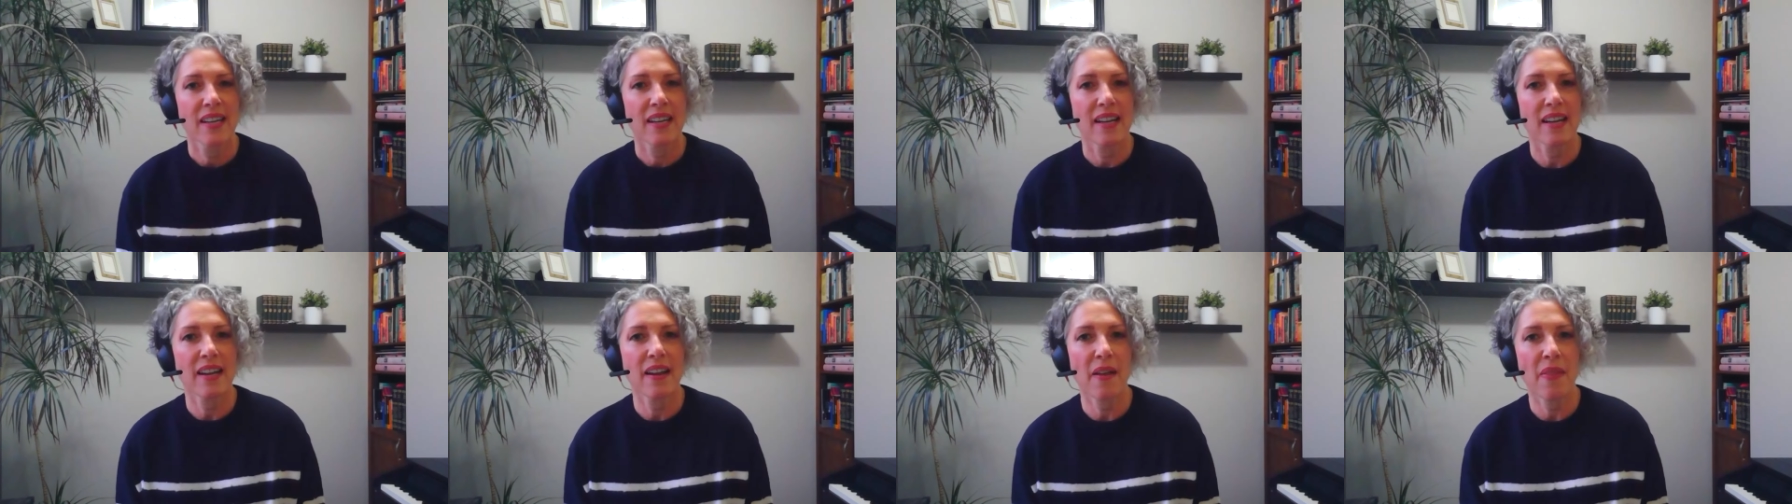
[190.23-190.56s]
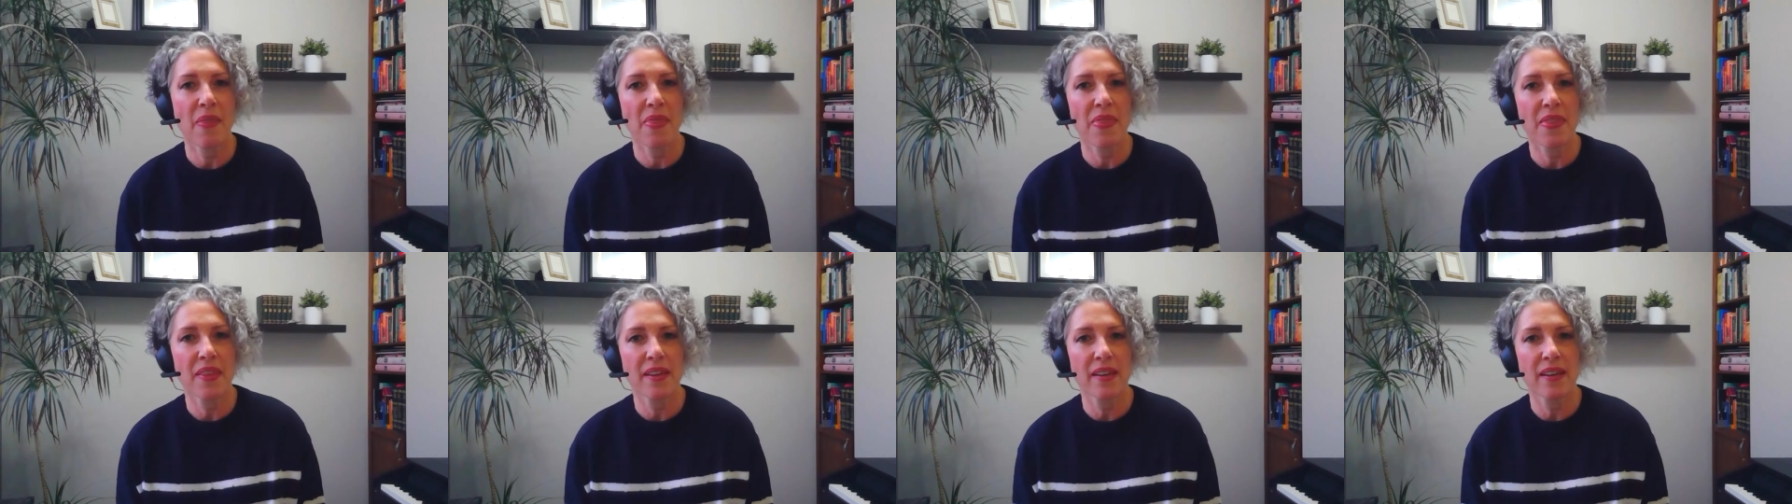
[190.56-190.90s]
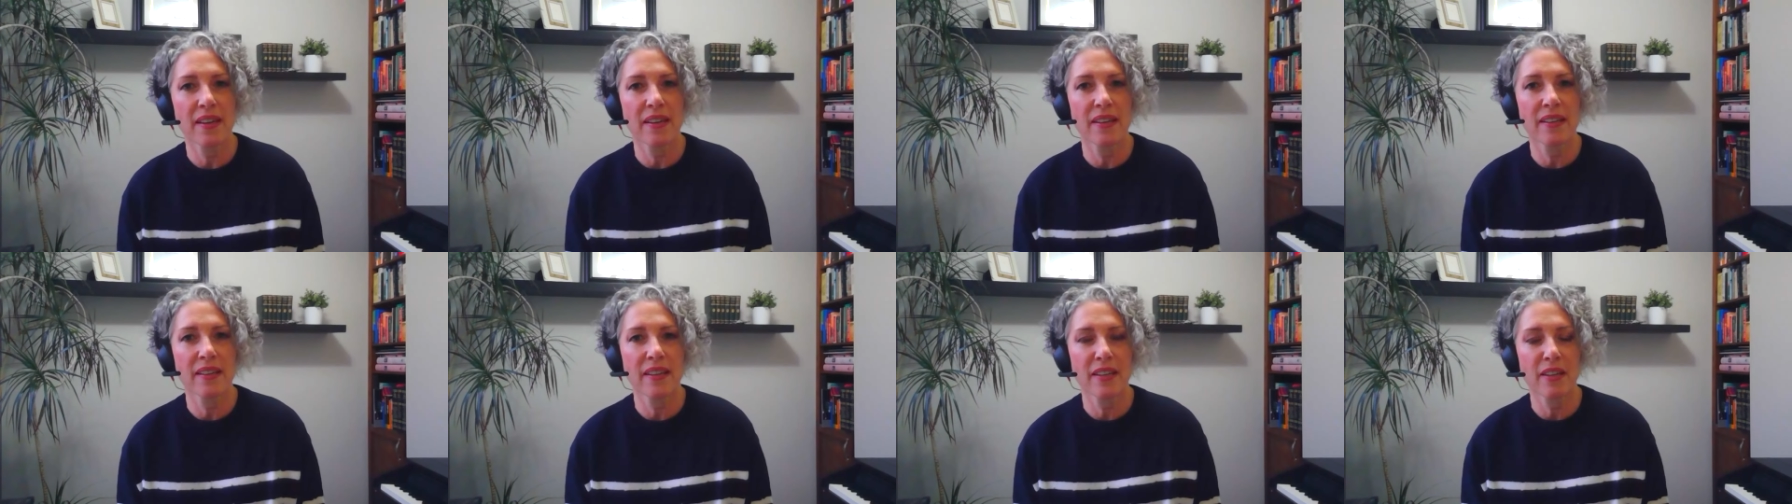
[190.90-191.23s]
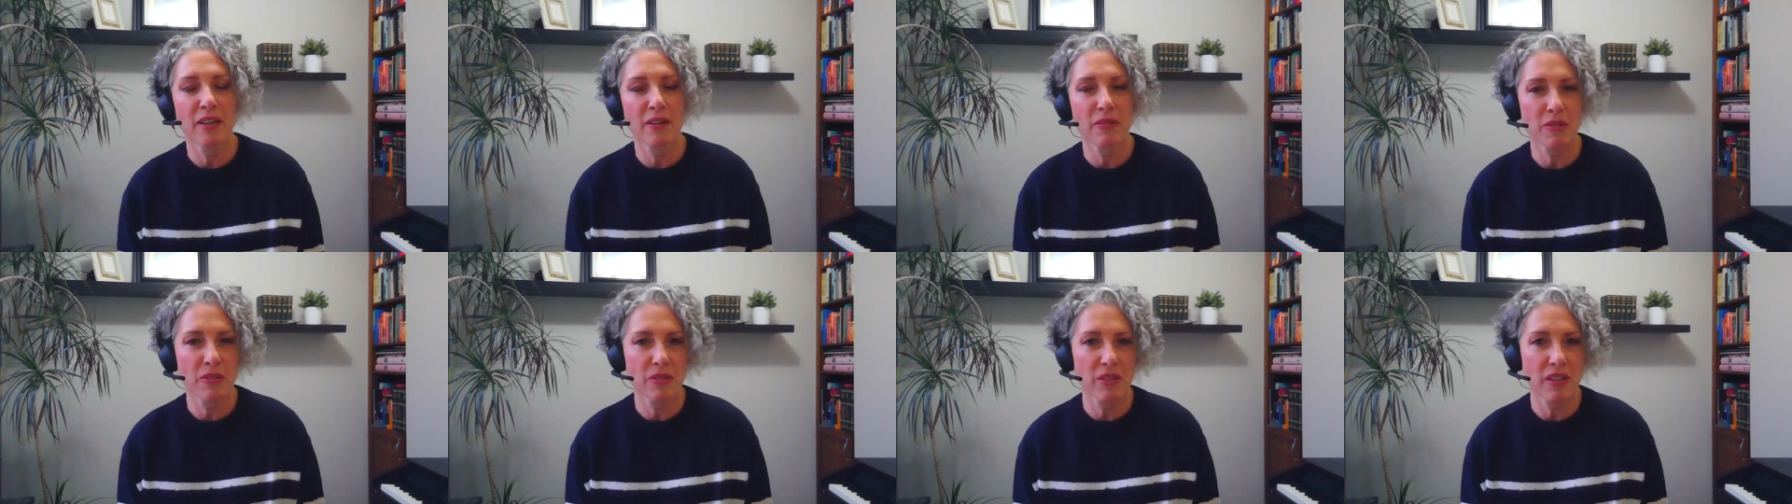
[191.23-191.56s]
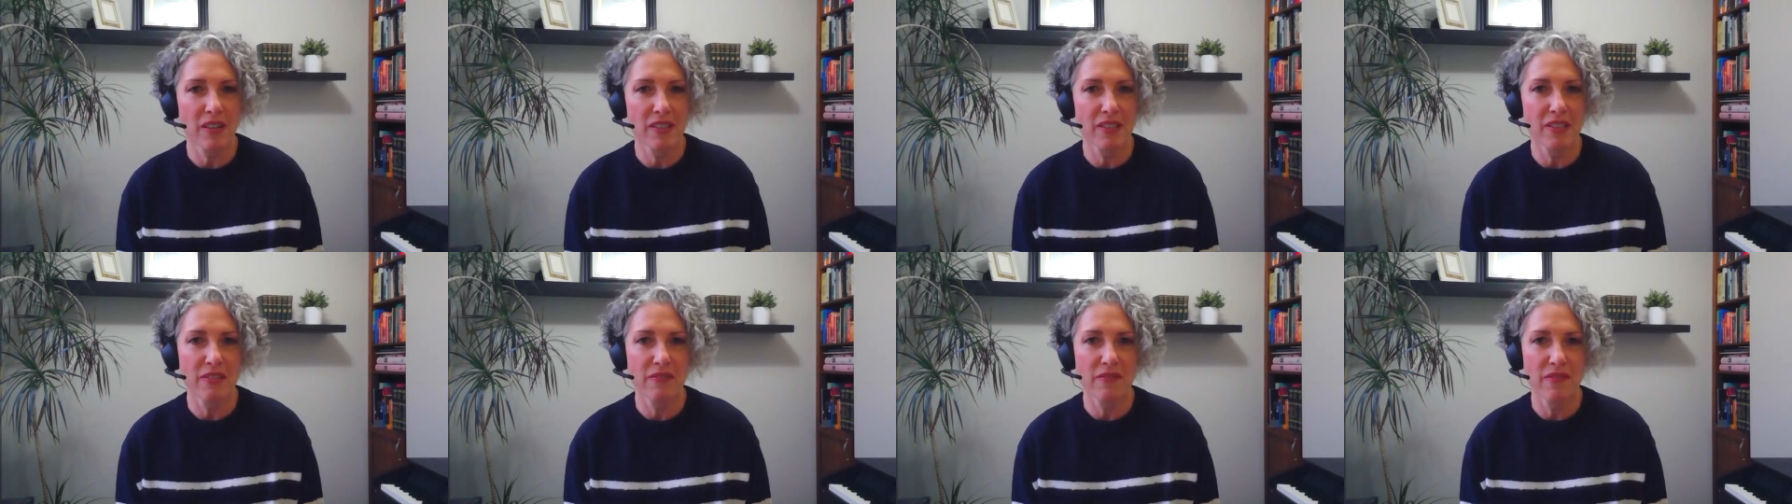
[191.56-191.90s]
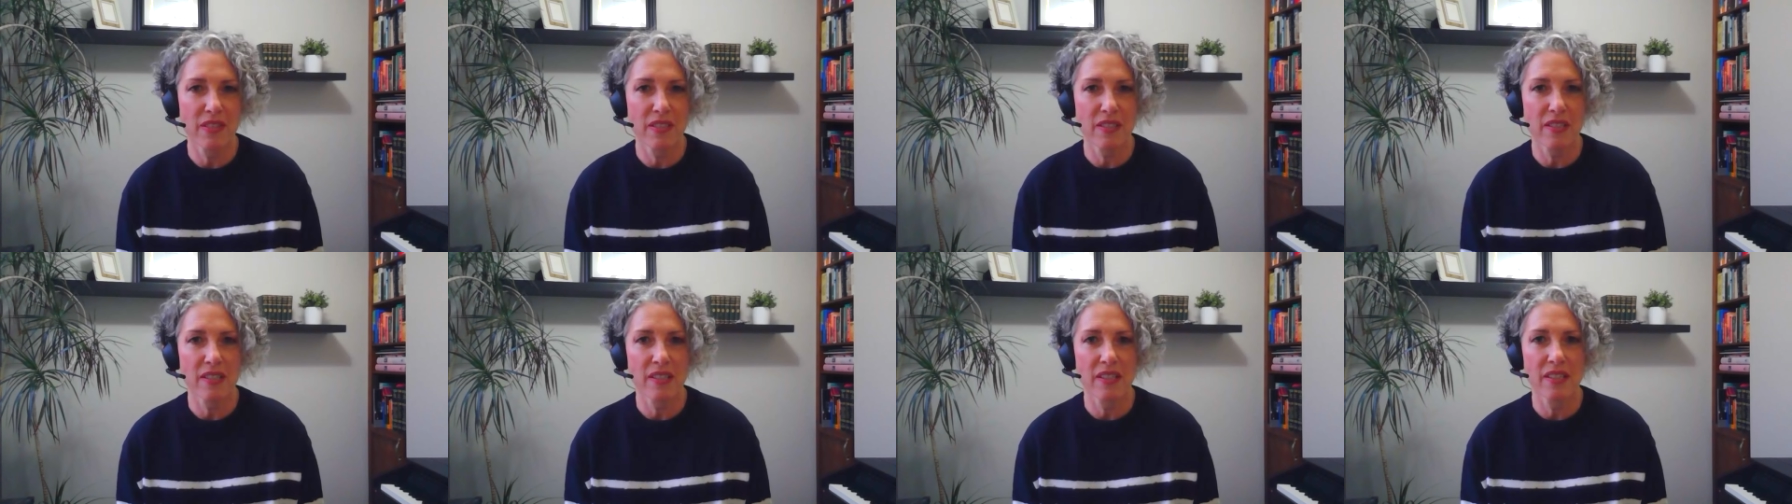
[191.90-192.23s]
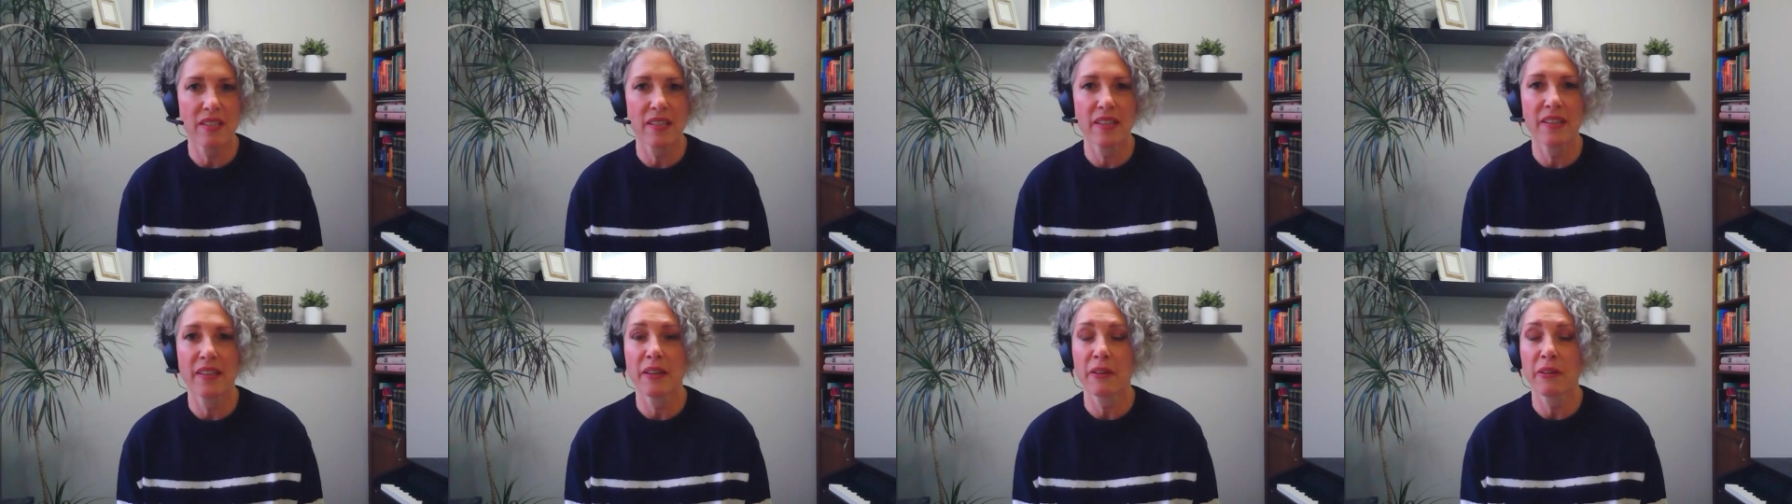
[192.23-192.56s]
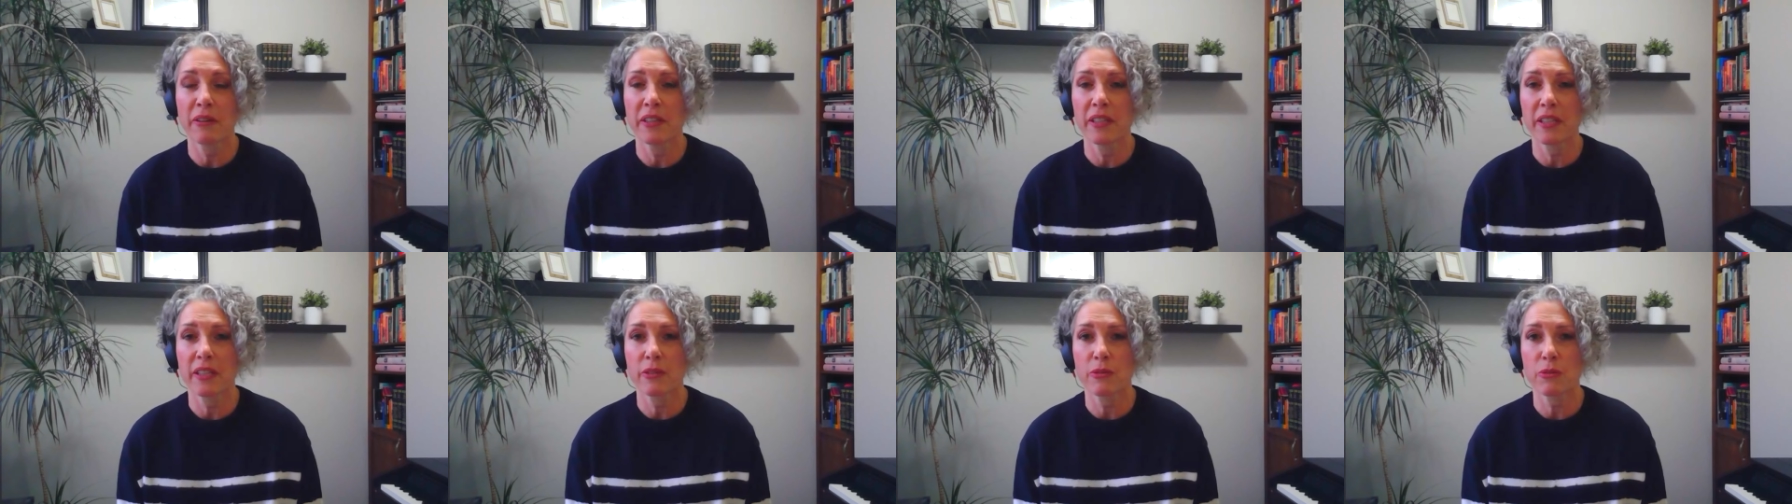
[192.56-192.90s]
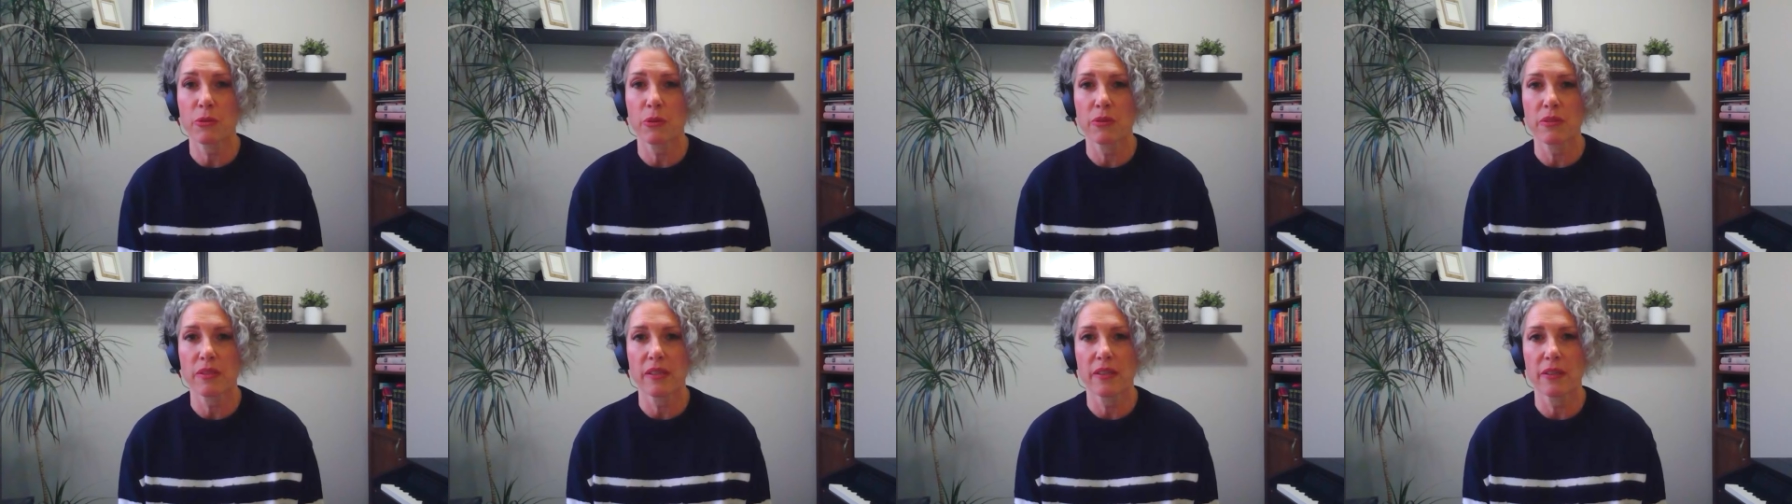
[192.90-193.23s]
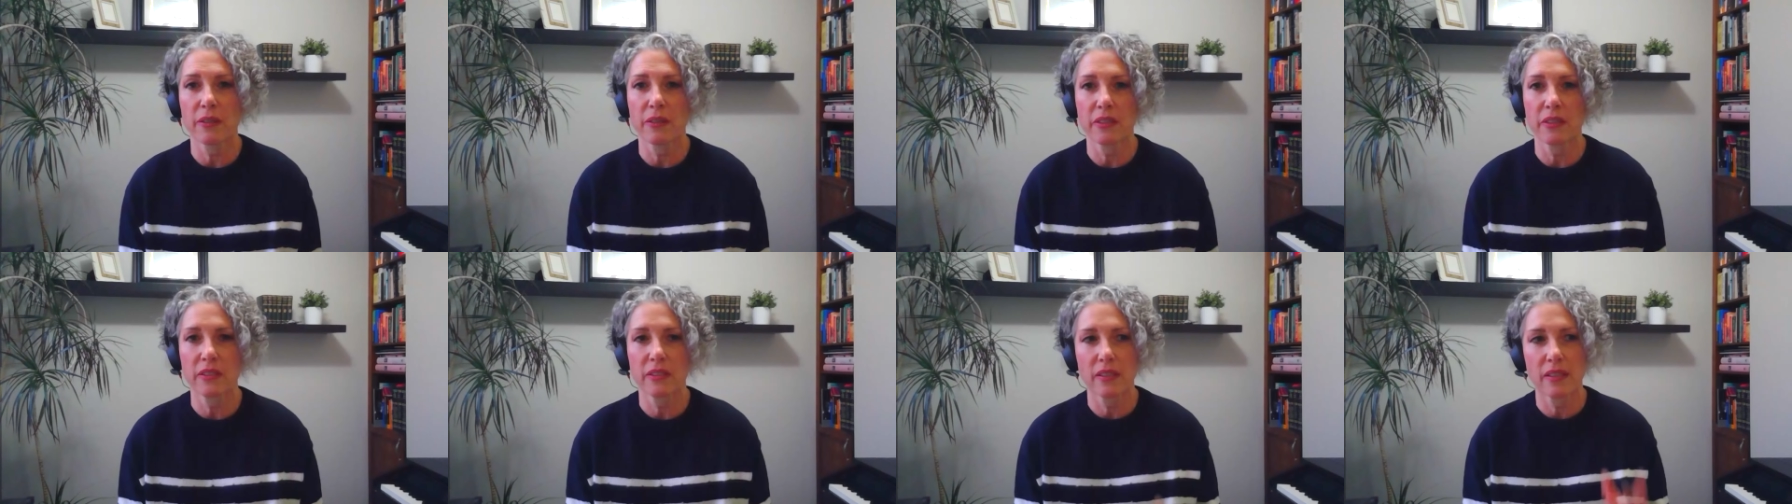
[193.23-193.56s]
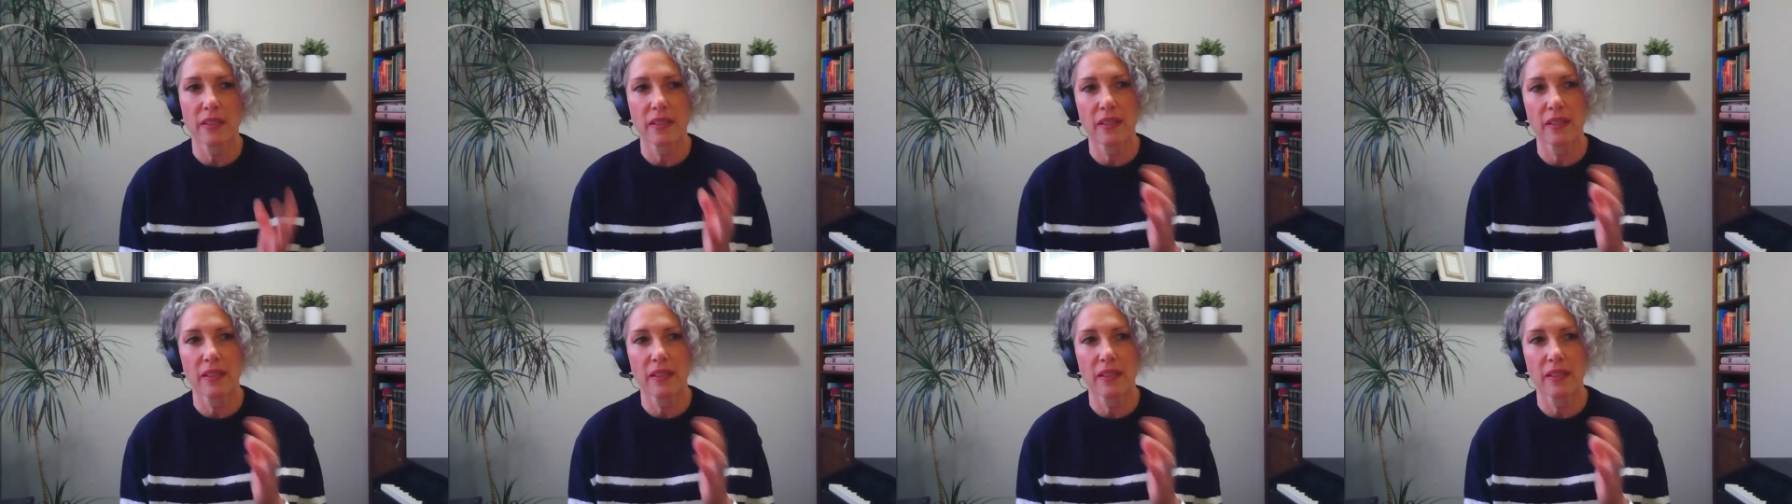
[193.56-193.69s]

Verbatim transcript: And then I also got to visit an area control center.